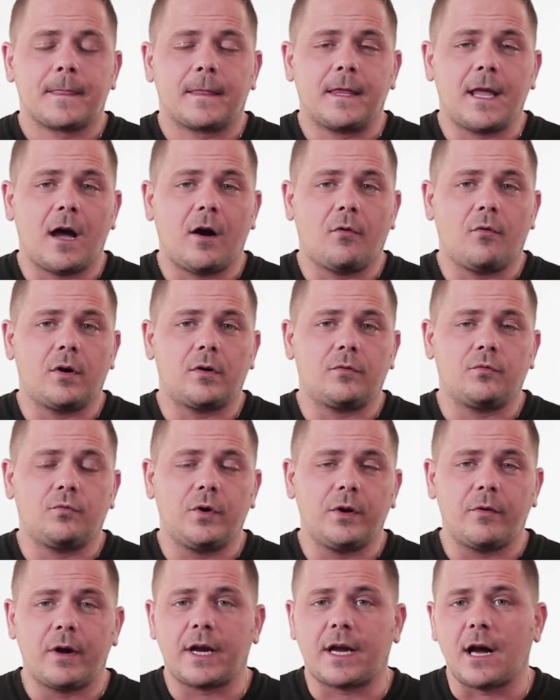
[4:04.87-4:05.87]
Now, when
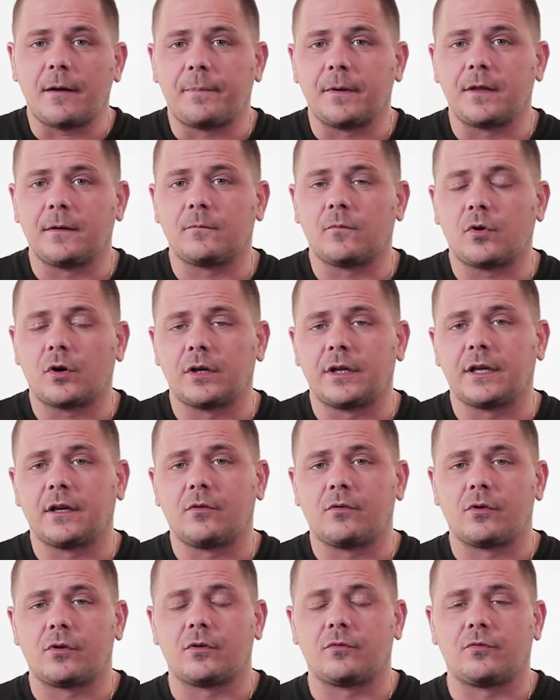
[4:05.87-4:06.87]
we wake up in the morning
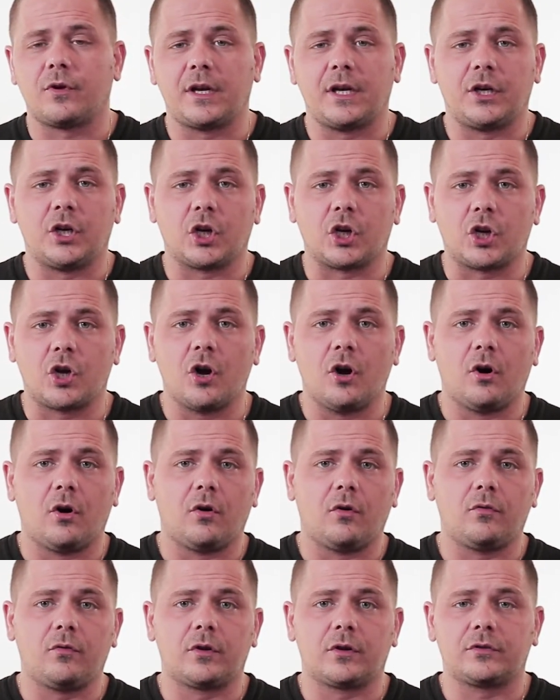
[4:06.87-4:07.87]
and we're ready to
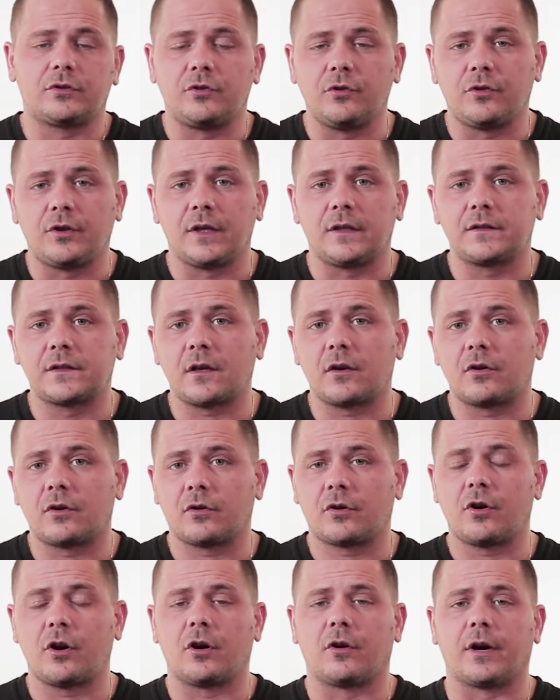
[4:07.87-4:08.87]
go, there are two things that are
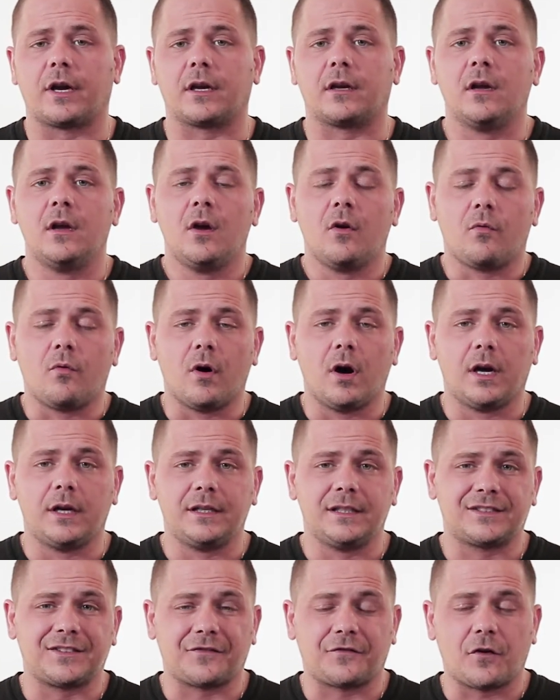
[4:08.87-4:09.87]
occurring.
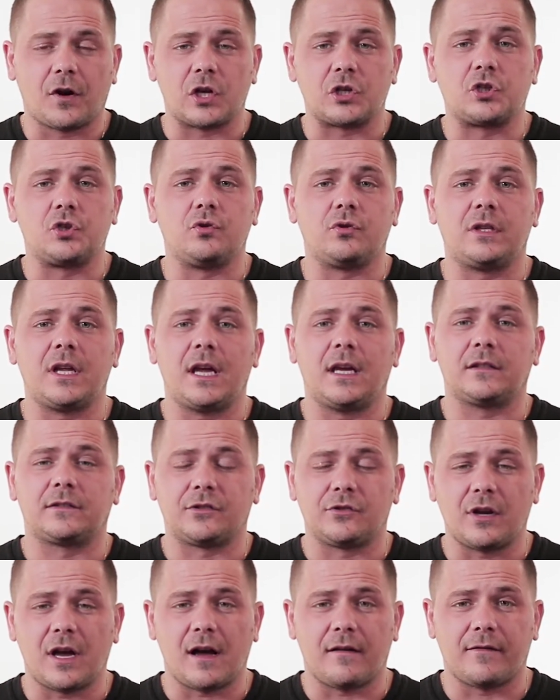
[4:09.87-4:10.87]
One, it's a fresh new day,
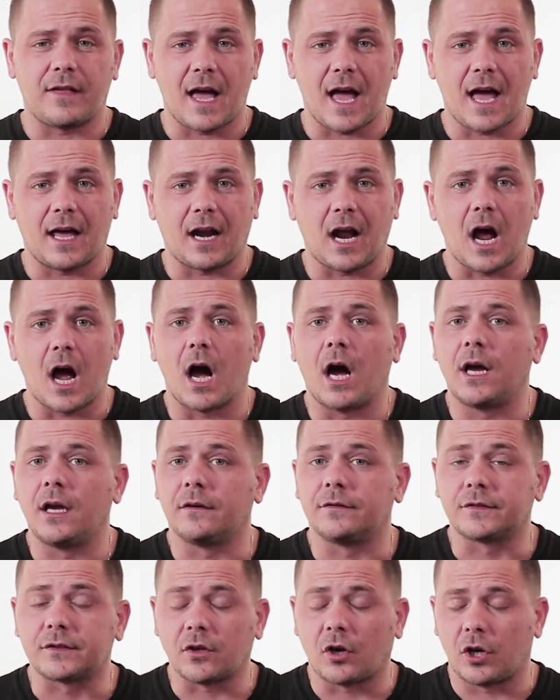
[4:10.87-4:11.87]
so you have that high
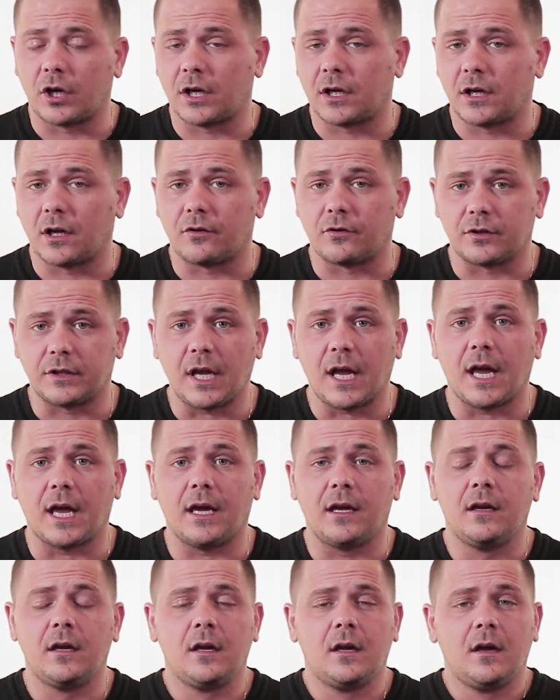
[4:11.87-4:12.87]
of starting another
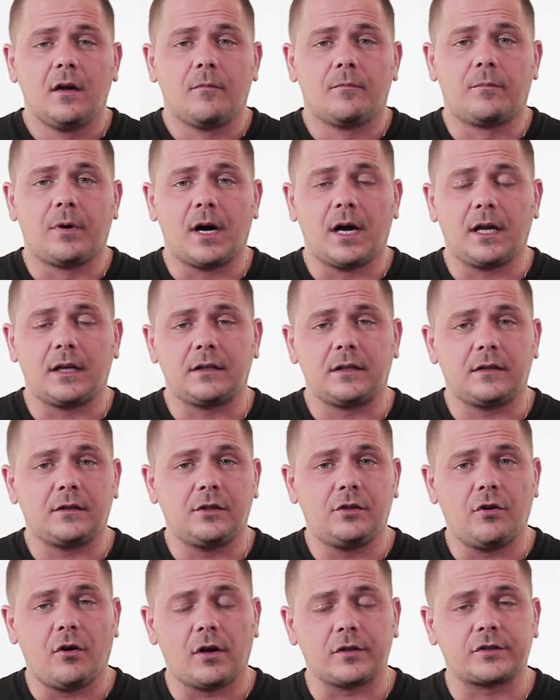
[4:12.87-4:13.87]
day, but
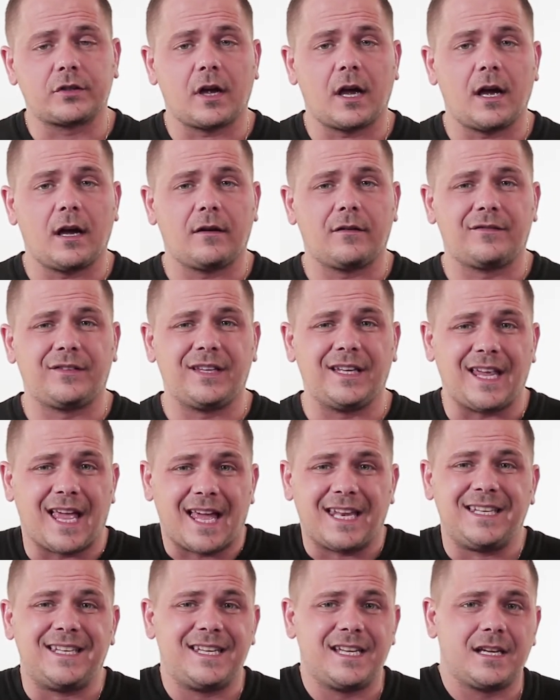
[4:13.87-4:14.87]
you also have the
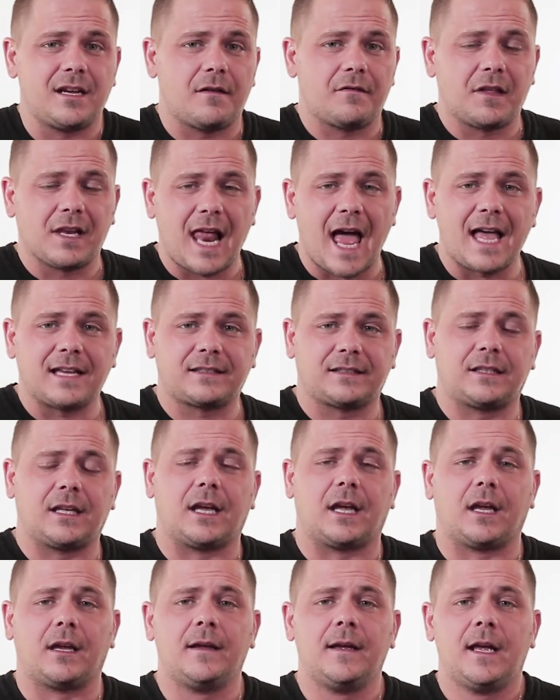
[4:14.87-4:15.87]
ending of the last
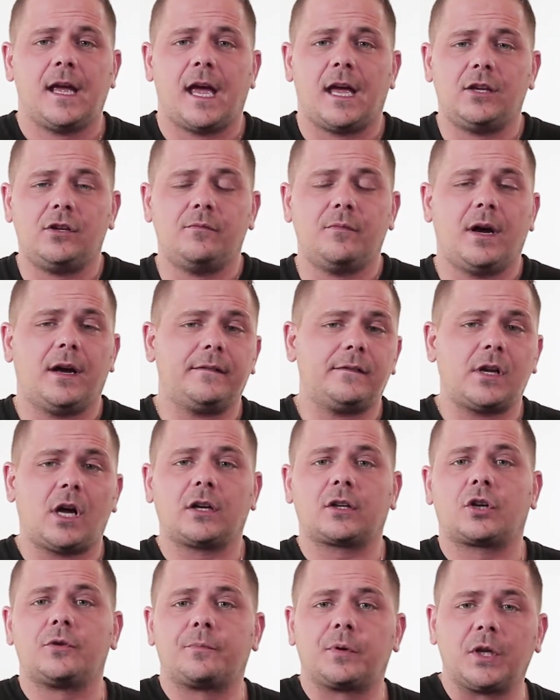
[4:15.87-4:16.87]
day. And you might have
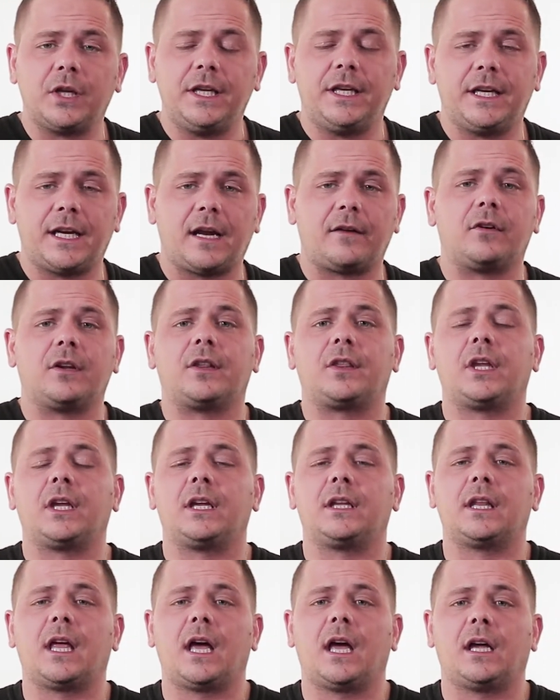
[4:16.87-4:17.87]
not completed
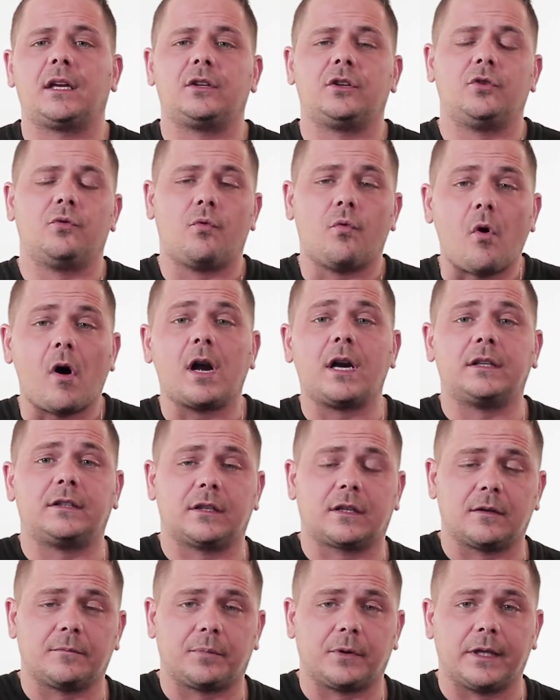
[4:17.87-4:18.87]
everything that you wanted
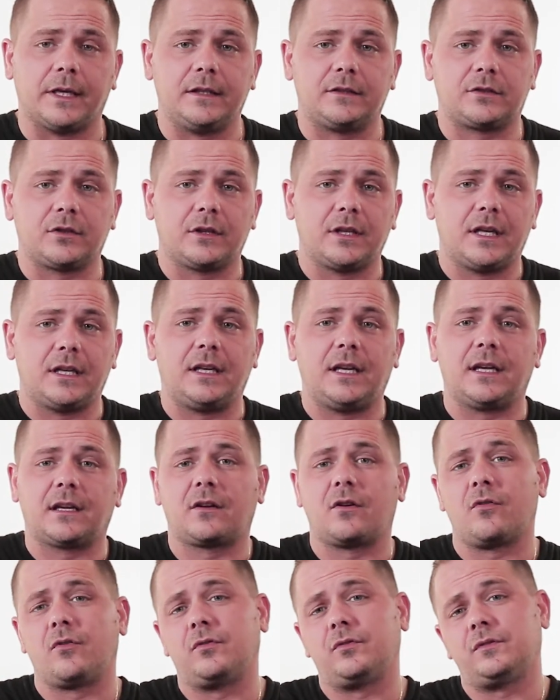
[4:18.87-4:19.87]
to complete, so then
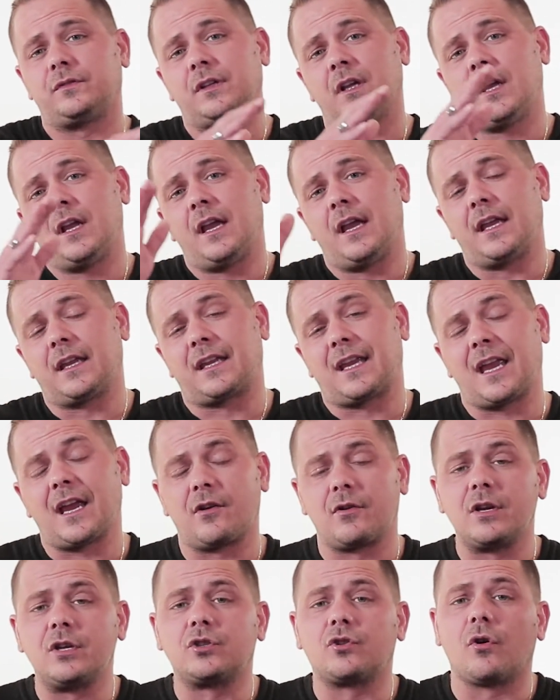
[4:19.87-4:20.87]
it goes and
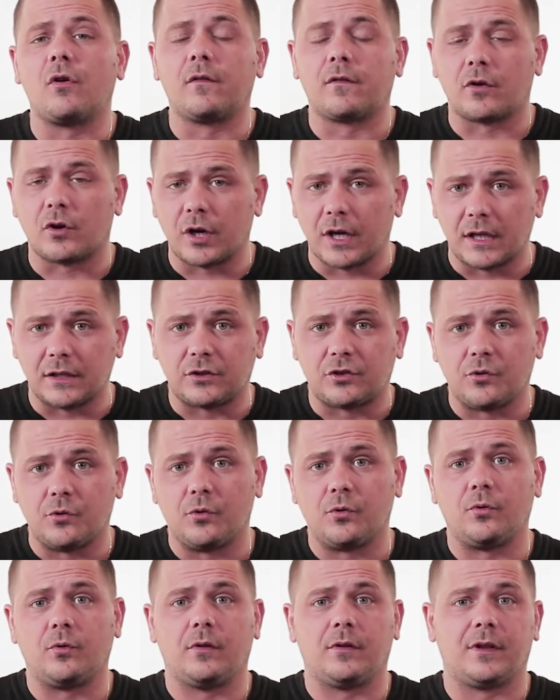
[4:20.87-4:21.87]
carries over
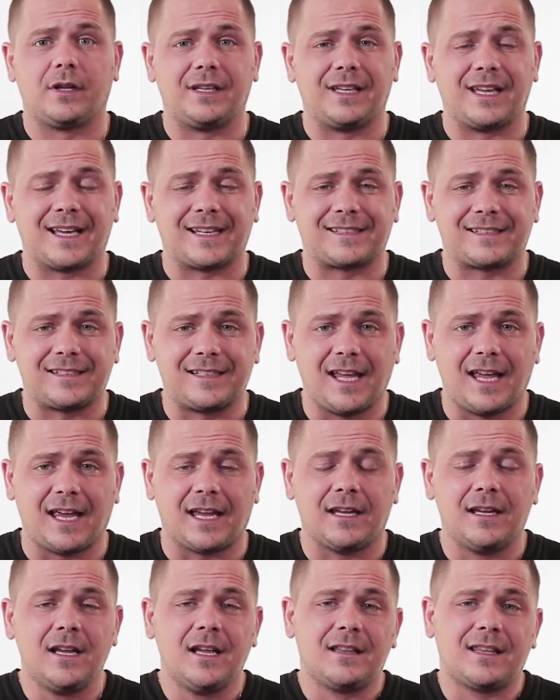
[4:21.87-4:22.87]
into the next day.